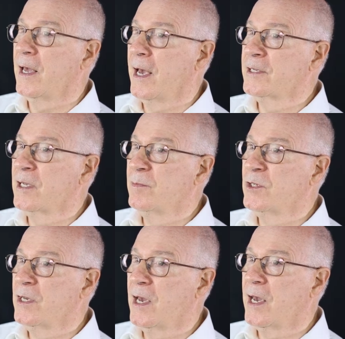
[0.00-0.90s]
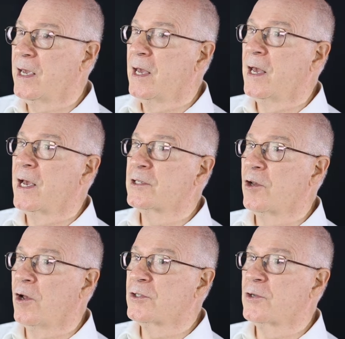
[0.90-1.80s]
SMTA has
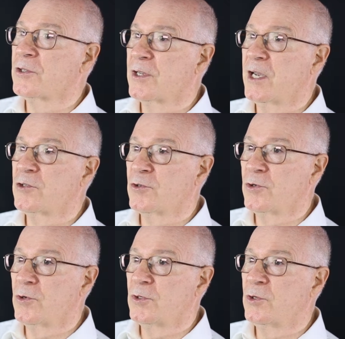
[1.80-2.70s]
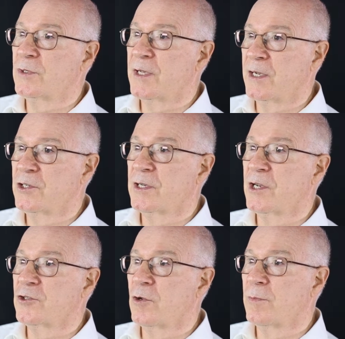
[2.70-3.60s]
also stayed true to its
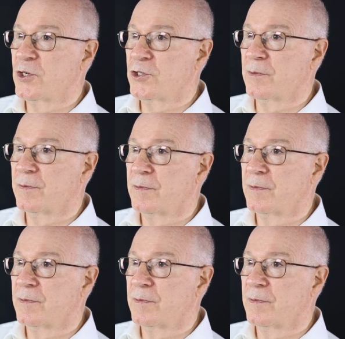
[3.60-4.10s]
educational mission.